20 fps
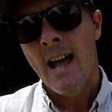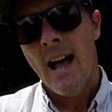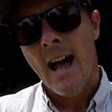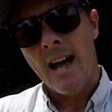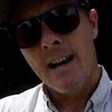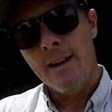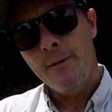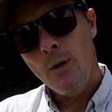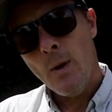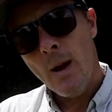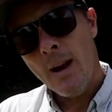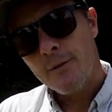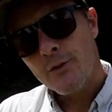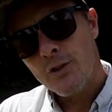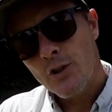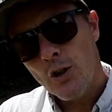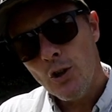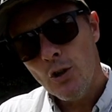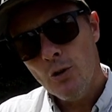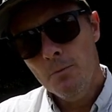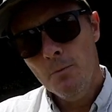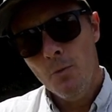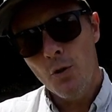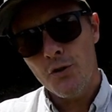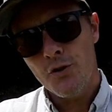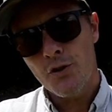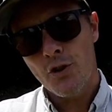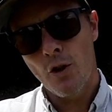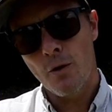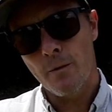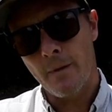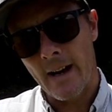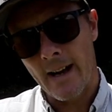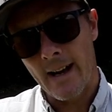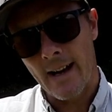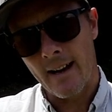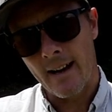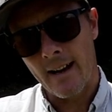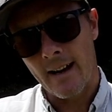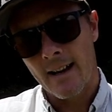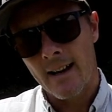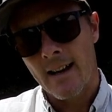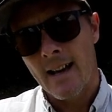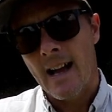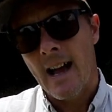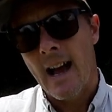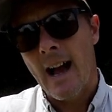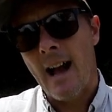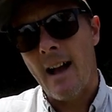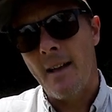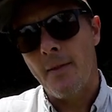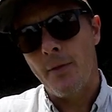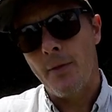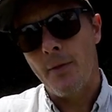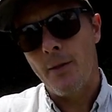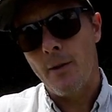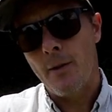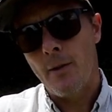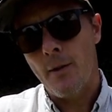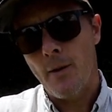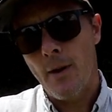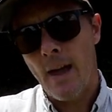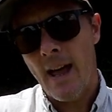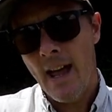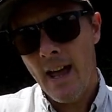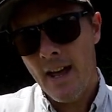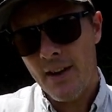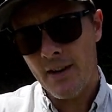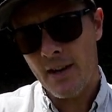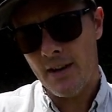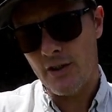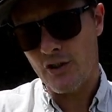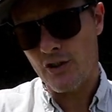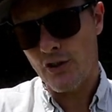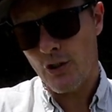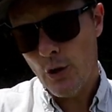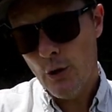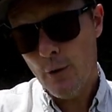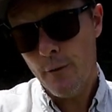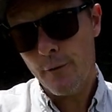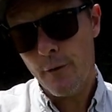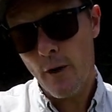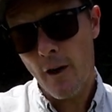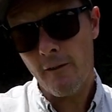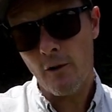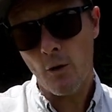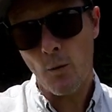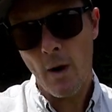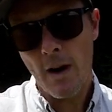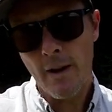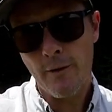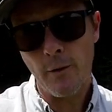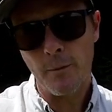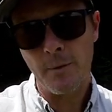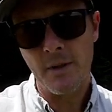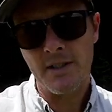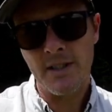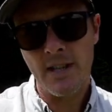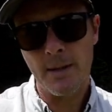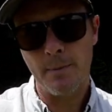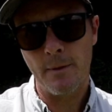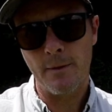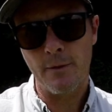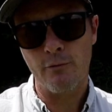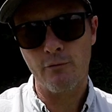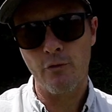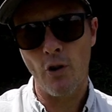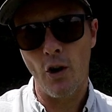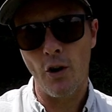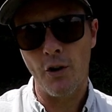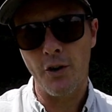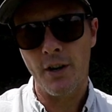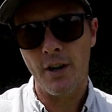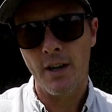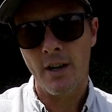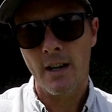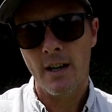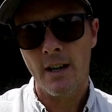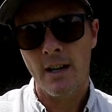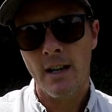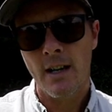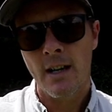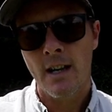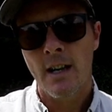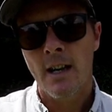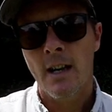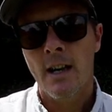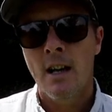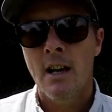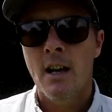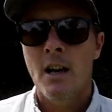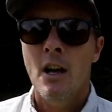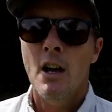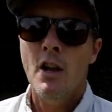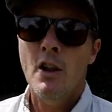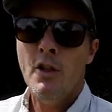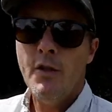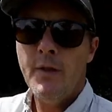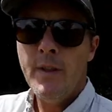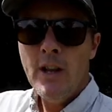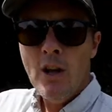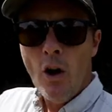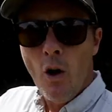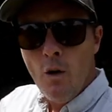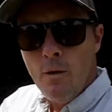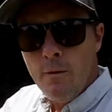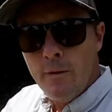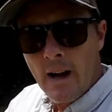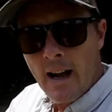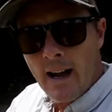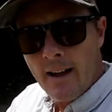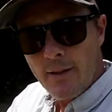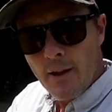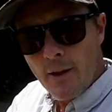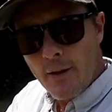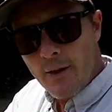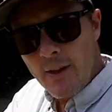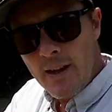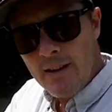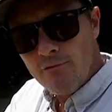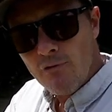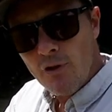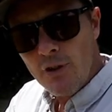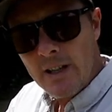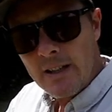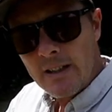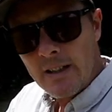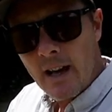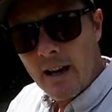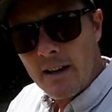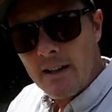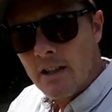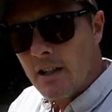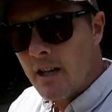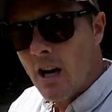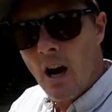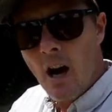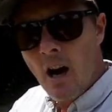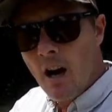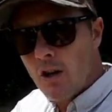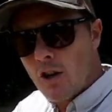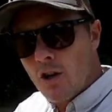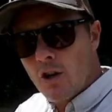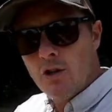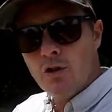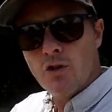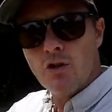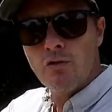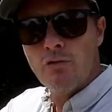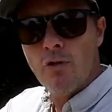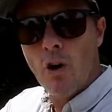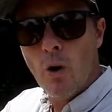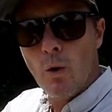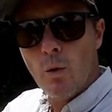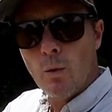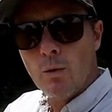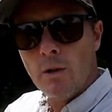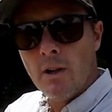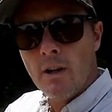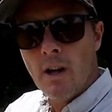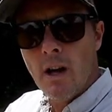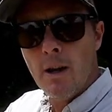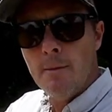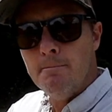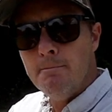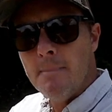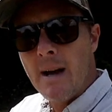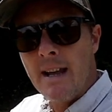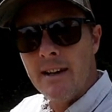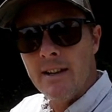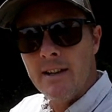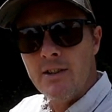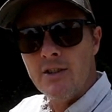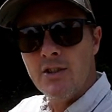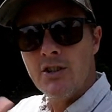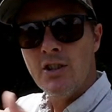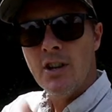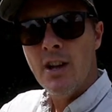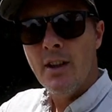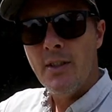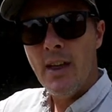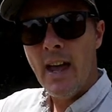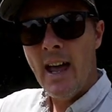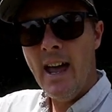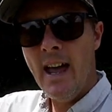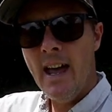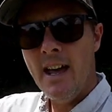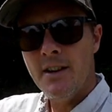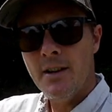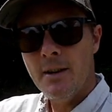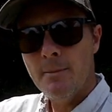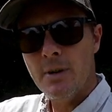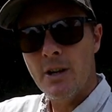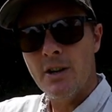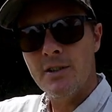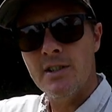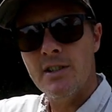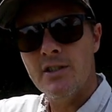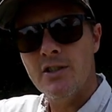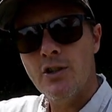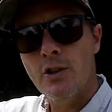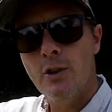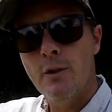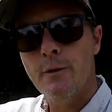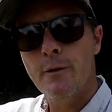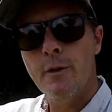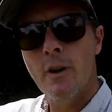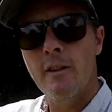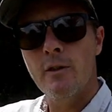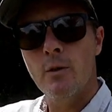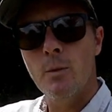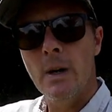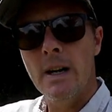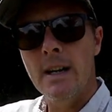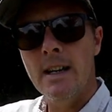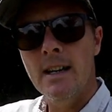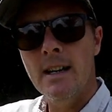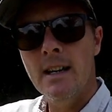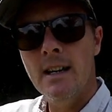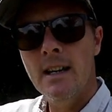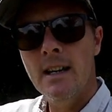And if you have too much overhang and the head is too far away from the tip of the rod, the over the thin running line can't control and manage the head because it's too far away.